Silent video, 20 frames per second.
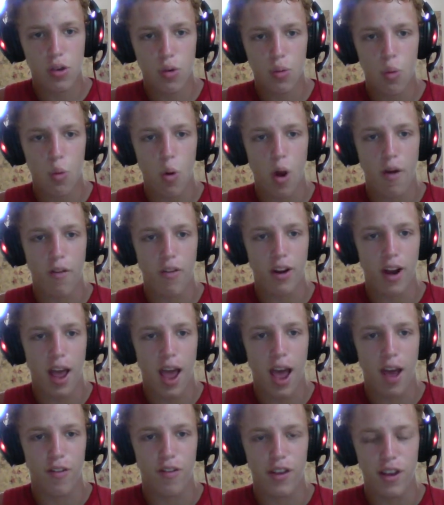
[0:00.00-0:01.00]
12 and a
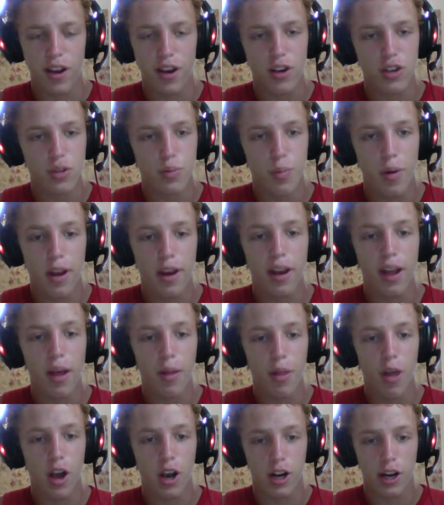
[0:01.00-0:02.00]
half years, but
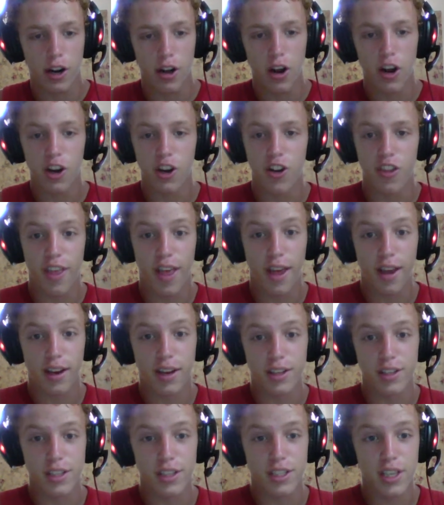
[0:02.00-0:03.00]
I'm not going to argue that
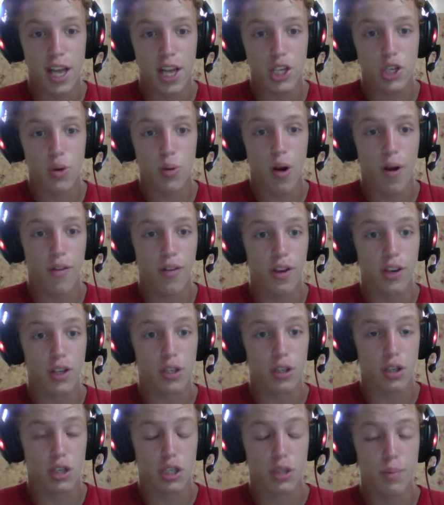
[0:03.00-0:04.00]
because it says 12 years
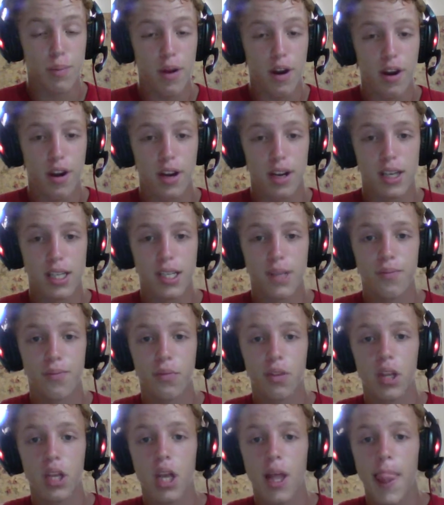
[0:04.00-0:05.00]
of experience.
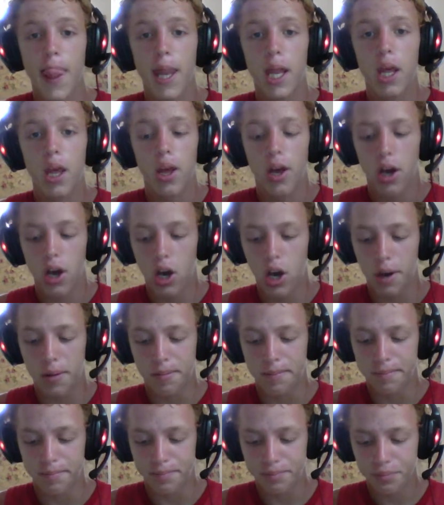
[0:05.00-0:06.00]

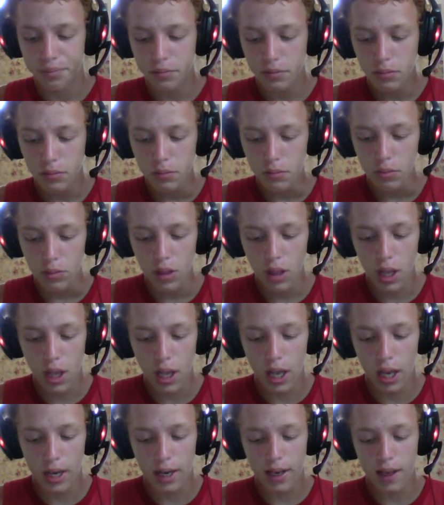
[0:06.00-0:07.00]

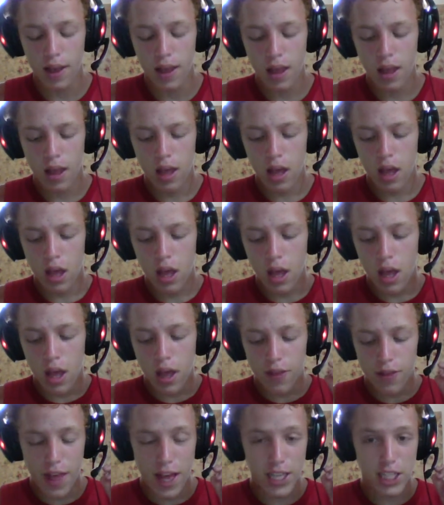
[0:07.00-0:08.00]
And
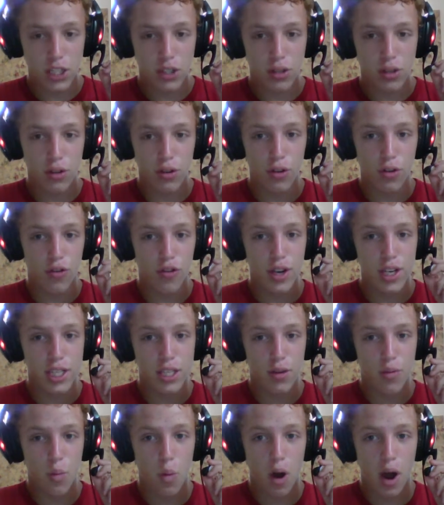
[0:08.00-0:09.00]
that's the
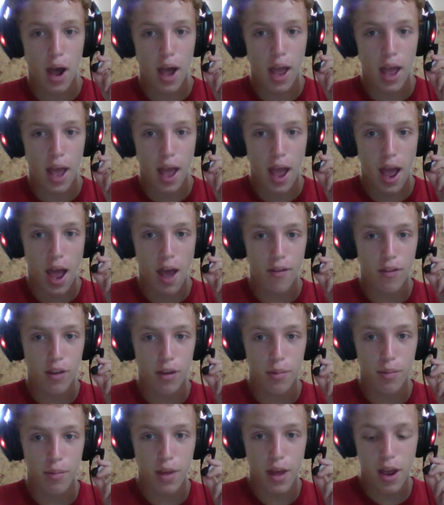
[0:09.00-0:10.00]
reason why I have
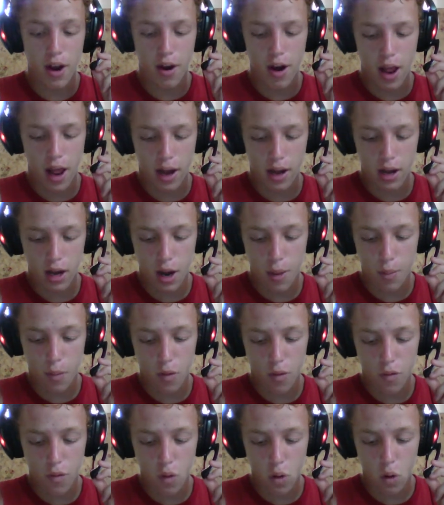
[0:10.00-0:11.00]
him there at number
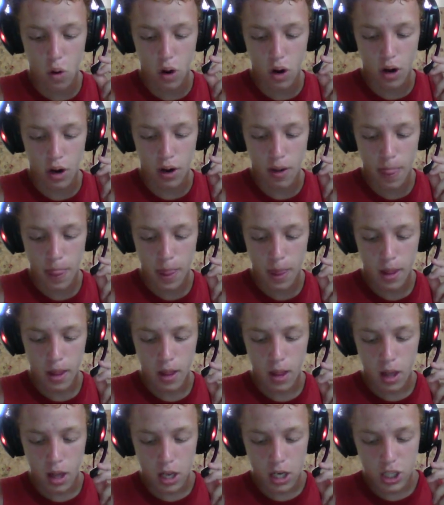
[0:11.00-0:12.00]
4.
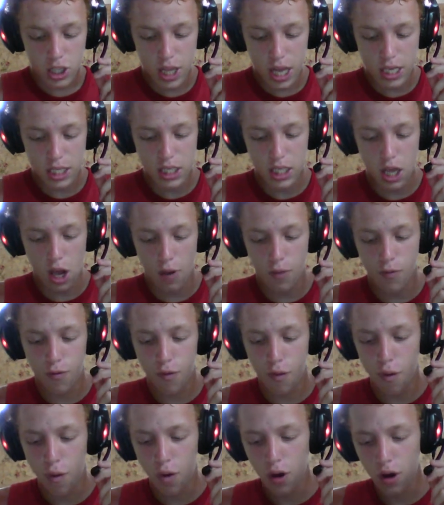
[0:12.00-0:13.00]
So that's top
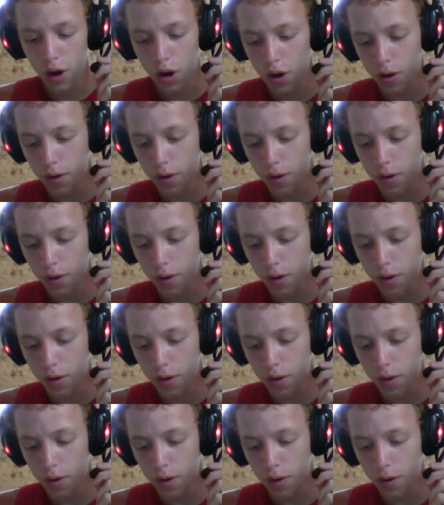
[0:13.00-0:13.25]
4.